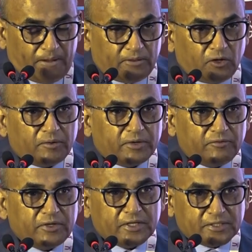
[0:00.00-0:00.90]
Now, I
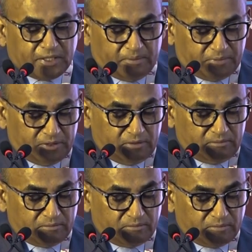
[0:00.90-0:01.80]
give an example.
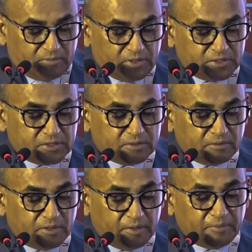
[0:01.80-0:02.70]

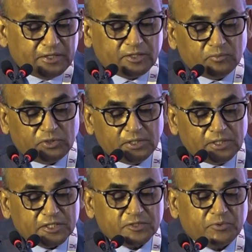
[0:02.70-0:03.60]
A
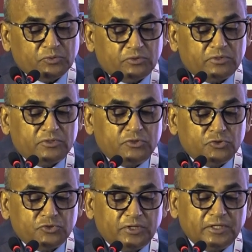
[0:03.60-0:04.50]
matrimonial dispute
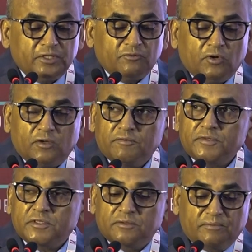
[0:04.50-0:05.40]
usually
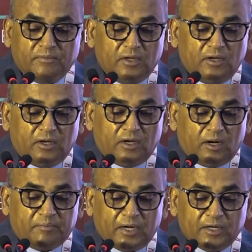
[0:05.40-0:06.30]
involves,
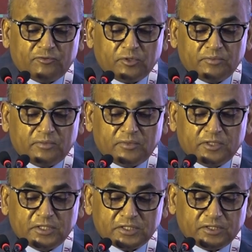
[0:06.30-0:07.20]
apart from
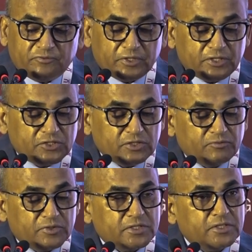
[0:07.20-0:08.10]
the justification
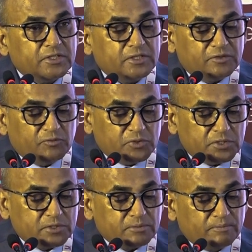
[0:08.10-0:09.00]
for seeking
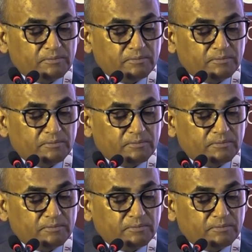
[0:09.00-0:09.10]
divorce,